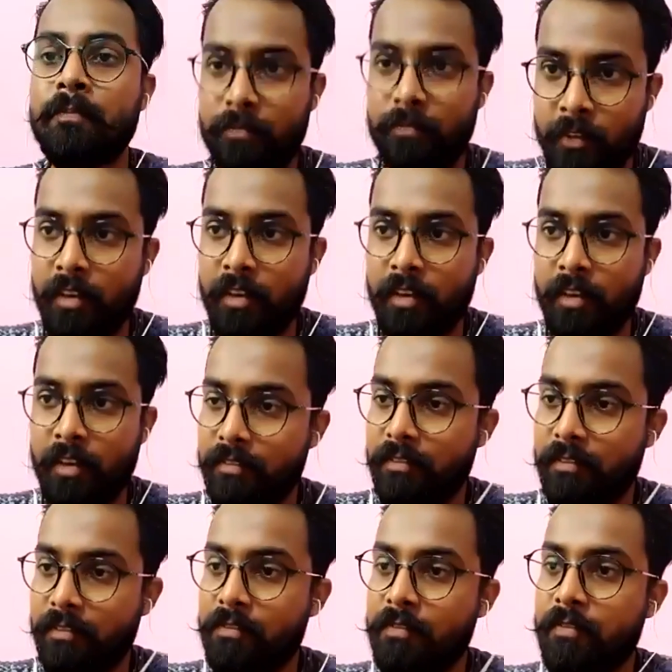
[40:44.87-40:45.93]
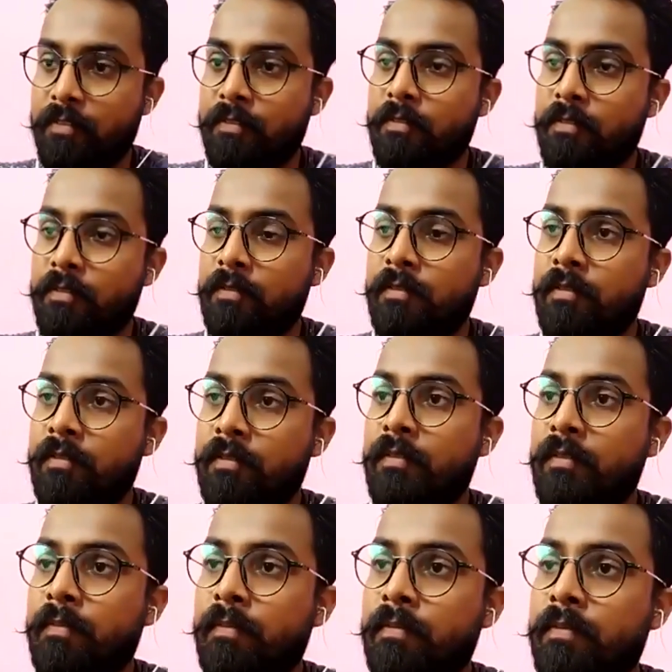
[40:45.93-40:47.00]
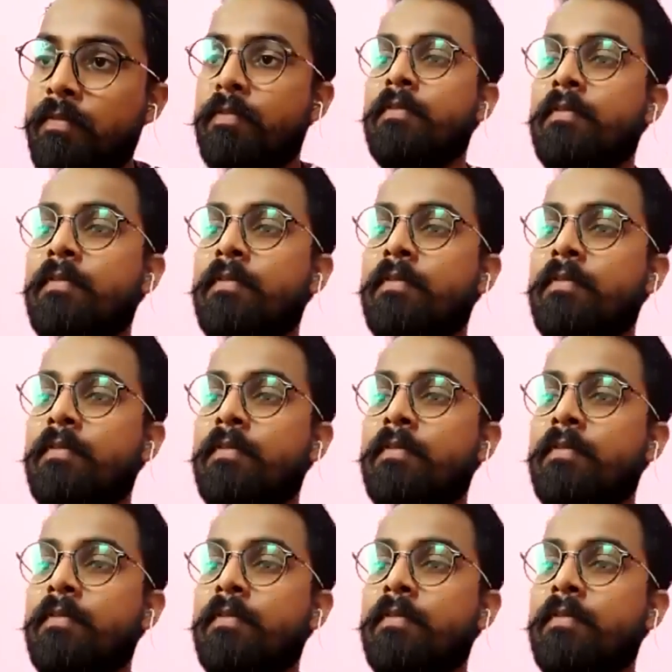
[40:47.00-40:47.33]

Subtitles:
so much. Thanks for connecting,